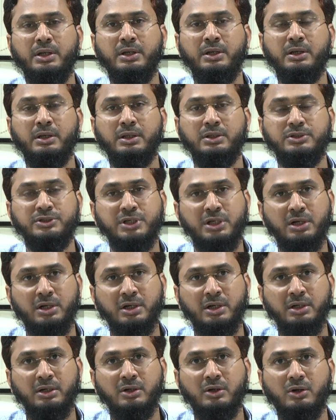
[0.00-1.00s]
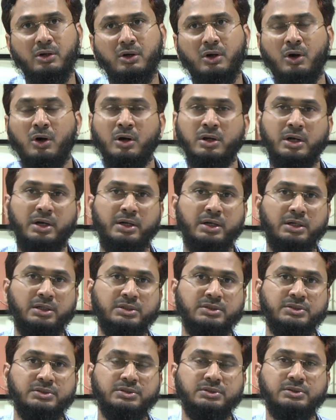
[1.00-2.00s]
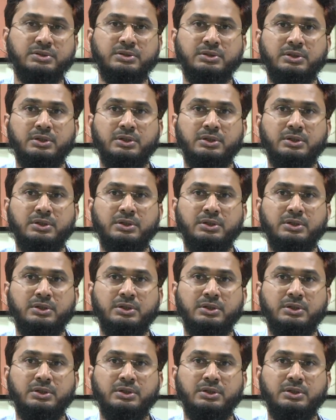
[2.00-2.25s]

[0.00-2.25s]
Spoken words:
in children or adults